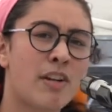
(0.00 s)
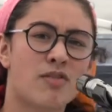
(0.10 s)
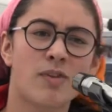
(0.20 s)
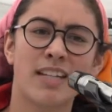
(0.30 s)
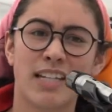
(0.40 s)
and
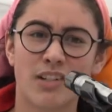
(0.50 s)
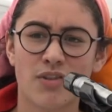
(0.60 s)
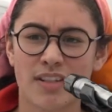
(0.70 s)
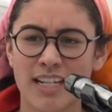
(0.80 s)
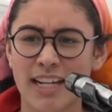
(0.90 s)
it's really
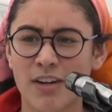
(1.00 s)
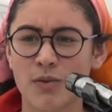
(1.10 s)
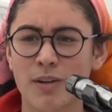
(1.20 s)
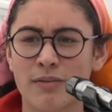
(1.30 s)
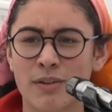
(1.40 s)
interesting how
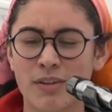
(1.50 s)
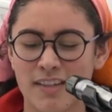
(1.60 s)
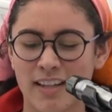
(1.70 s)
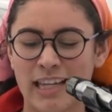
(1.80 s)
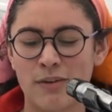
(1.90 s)

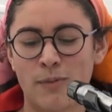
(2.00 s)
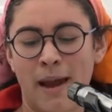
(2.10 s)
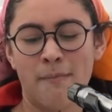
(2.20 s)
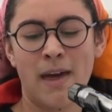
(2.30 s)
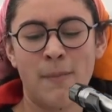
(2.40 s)
12-year-olds like
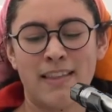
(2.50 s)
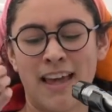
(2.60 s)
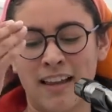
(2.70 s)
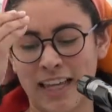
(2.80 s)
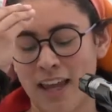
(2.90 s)
grab them at
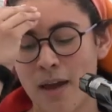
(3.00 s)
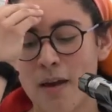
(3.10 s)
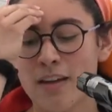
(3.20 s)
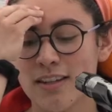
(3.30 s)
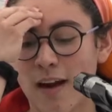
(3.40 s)
that like
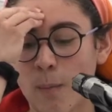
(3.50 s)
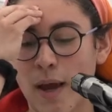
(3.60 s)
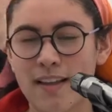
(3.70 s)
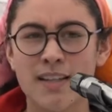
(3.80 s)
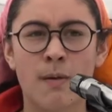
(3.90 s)
young
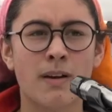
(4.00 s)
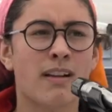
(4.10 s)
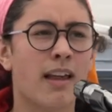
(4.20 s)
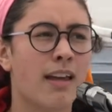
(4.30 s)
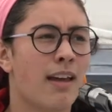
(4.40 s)
mindset where
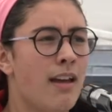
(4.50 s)
they're like,